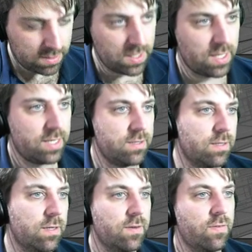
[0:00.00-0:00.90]
Delete
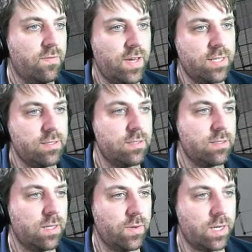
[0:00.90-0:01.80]

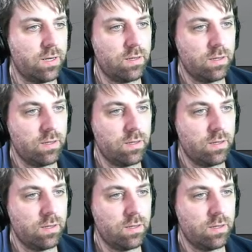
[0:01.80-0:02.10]
faces. There we go.